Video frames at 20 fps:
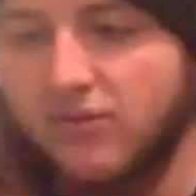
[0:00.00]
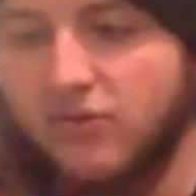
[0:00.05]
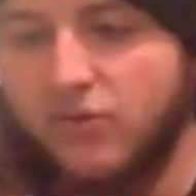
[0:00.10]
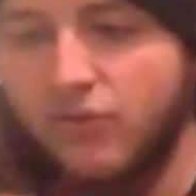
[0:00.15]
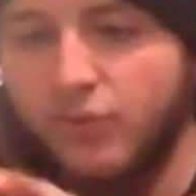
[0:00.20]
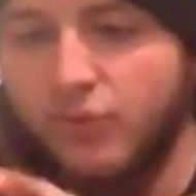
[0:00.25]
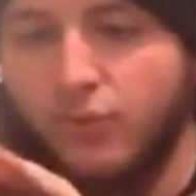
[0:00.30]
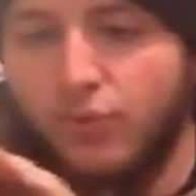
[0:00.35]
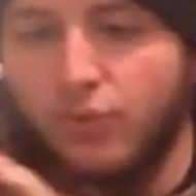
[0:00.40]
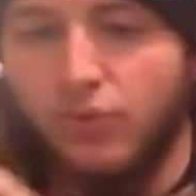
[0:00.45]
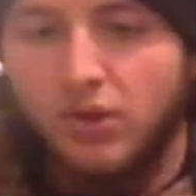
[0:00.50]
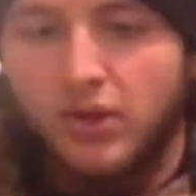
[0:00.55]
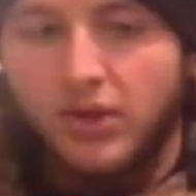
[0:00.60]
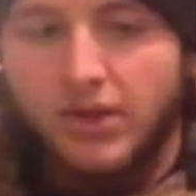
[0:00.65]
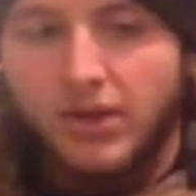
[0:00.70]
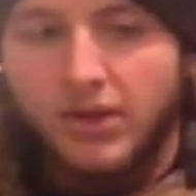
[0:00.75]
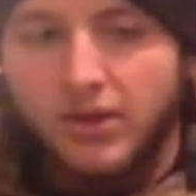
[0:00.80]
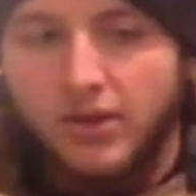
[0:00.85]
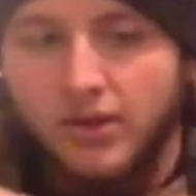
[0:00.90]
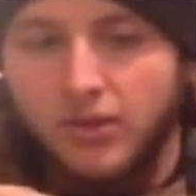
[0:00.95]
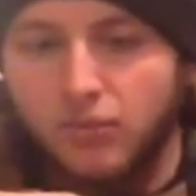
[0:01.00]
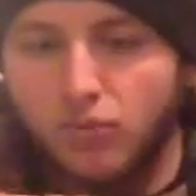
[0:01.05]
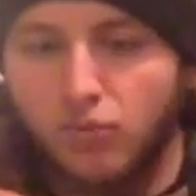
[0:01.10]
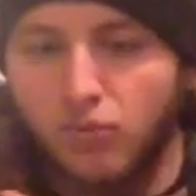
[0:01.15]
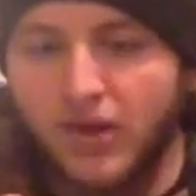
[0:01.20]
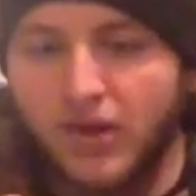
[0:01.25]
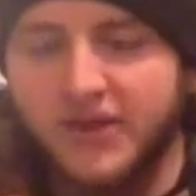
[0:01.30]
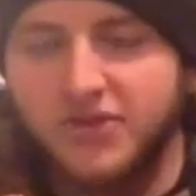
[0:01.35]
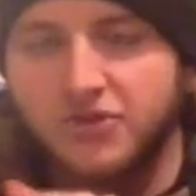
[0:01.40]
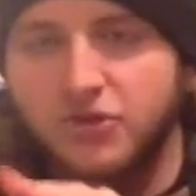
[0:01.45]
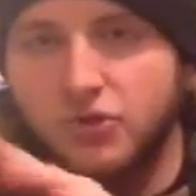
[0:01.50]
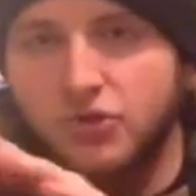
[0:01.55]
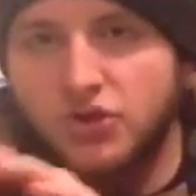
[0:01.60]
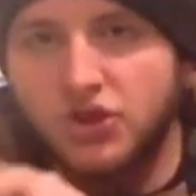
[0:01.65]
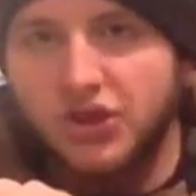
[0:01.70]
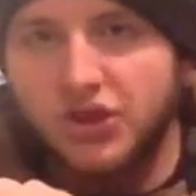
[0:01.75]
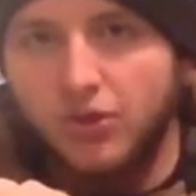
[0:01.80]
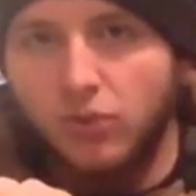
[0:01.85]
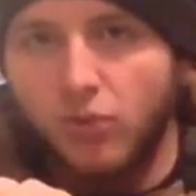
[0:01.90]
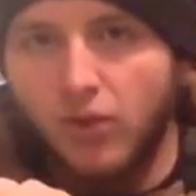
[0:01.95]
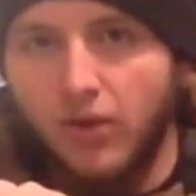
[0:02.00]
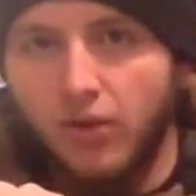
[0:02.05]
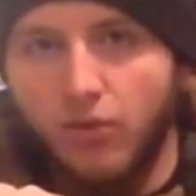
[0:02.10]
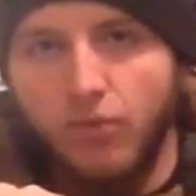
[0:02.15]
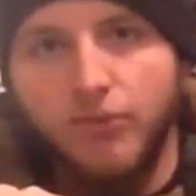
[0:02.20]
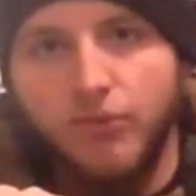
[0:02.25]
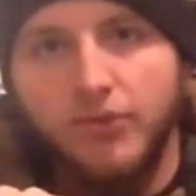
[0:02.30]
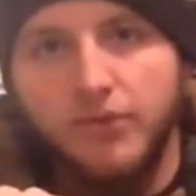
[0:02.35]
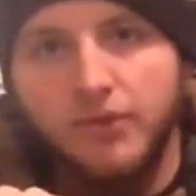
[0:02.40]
to raise your cheek weld